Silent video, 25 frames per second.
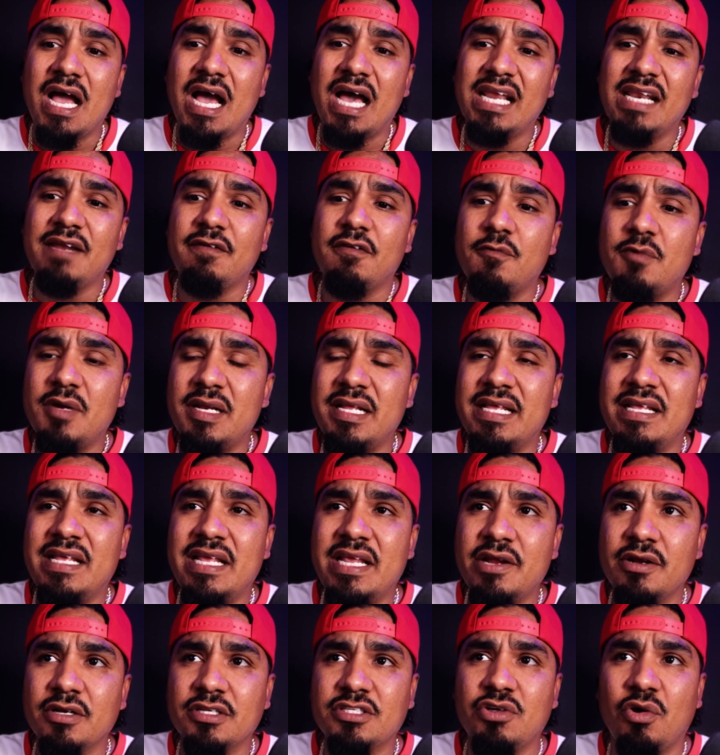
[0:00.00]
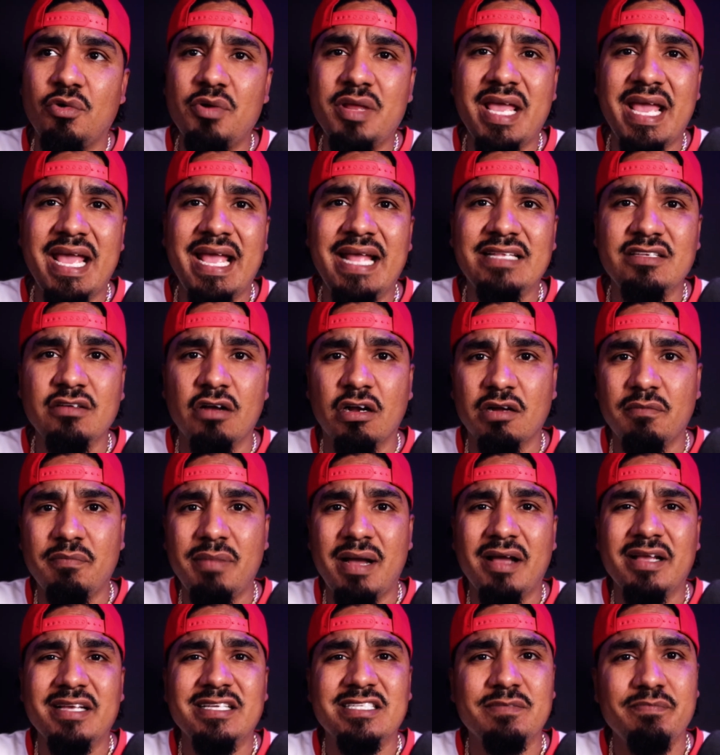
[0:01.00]
I never really hear Tony A talk
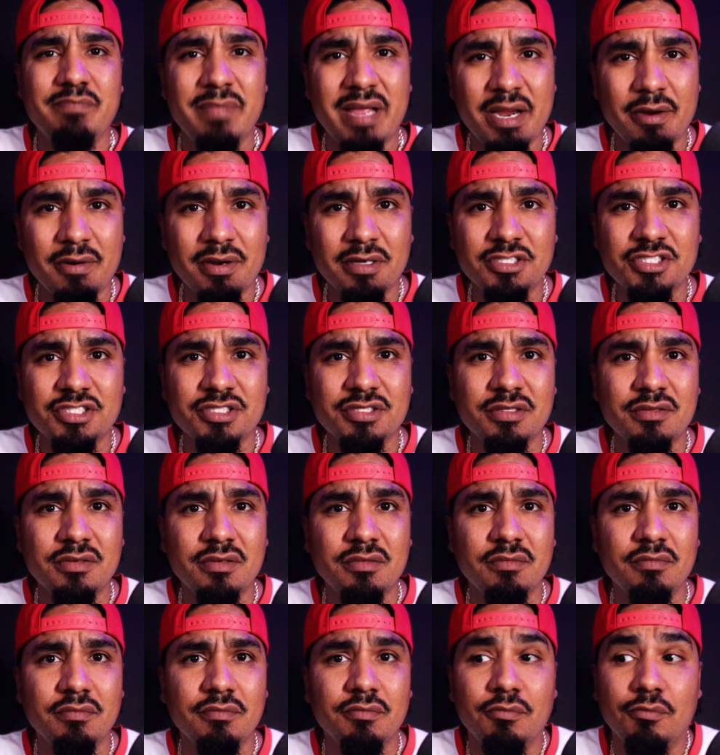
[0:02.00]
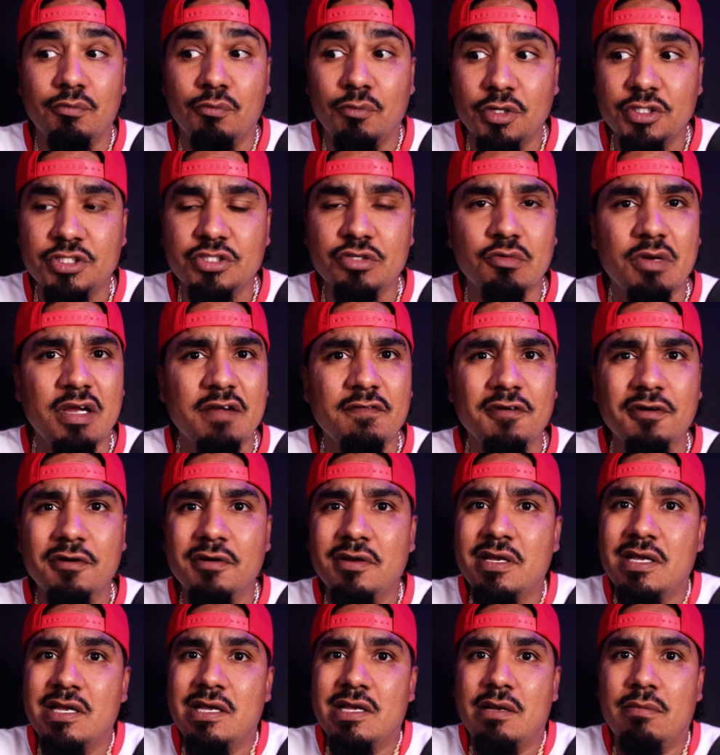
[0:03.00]
about his marriage
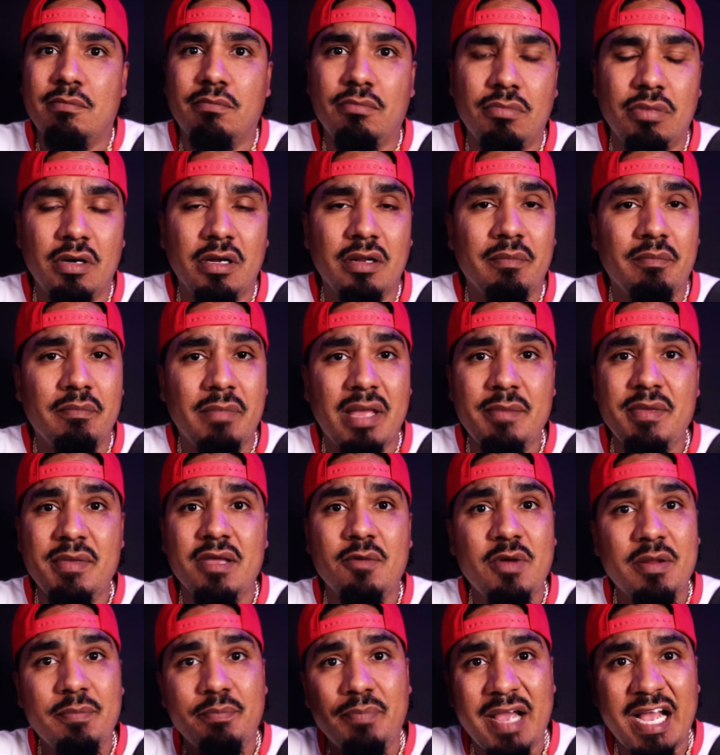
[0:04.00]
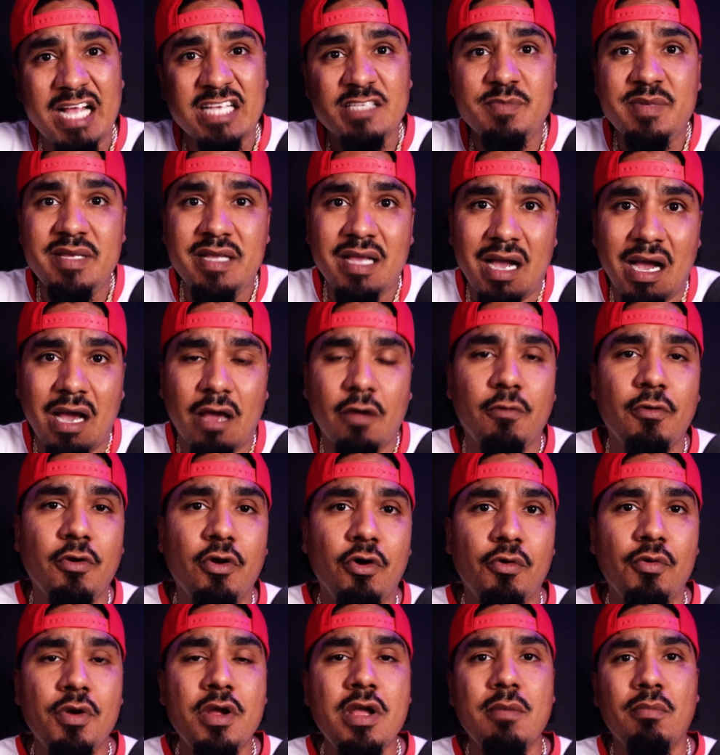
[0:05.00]
whatsoever, but maybe it went past me. I don't
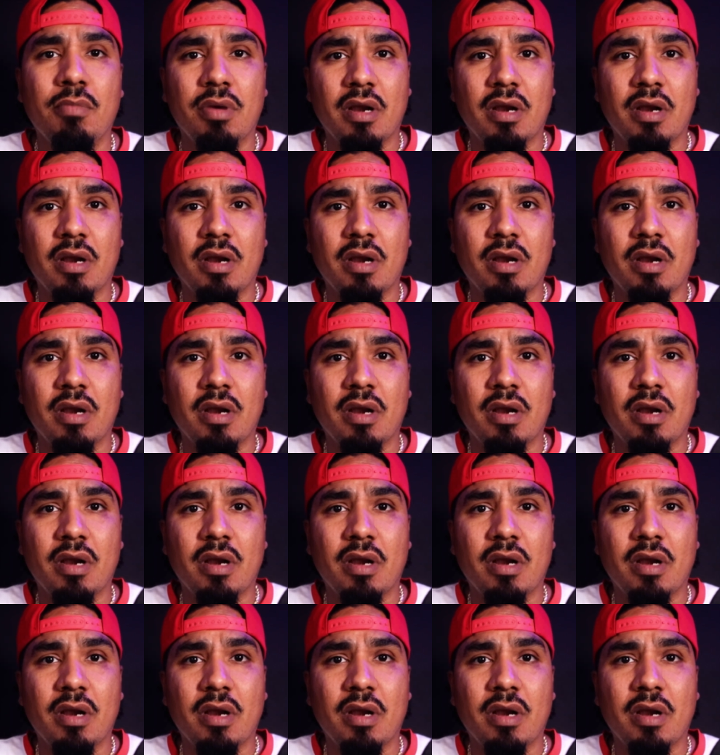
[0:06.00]
know.